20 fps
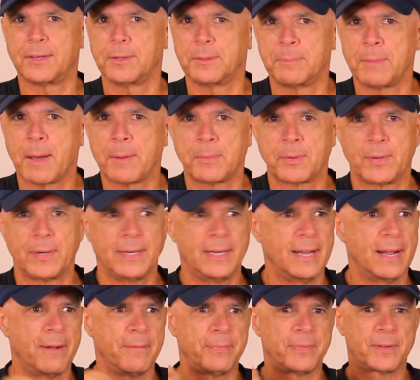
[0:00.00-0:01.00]
good memory.
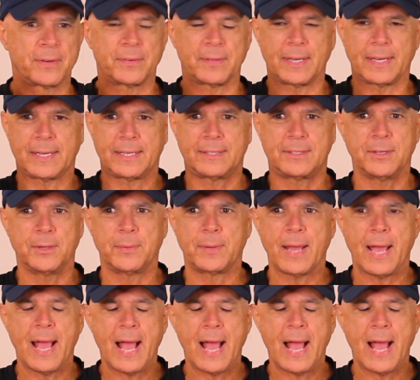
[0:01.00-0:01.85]
And they're like, dude,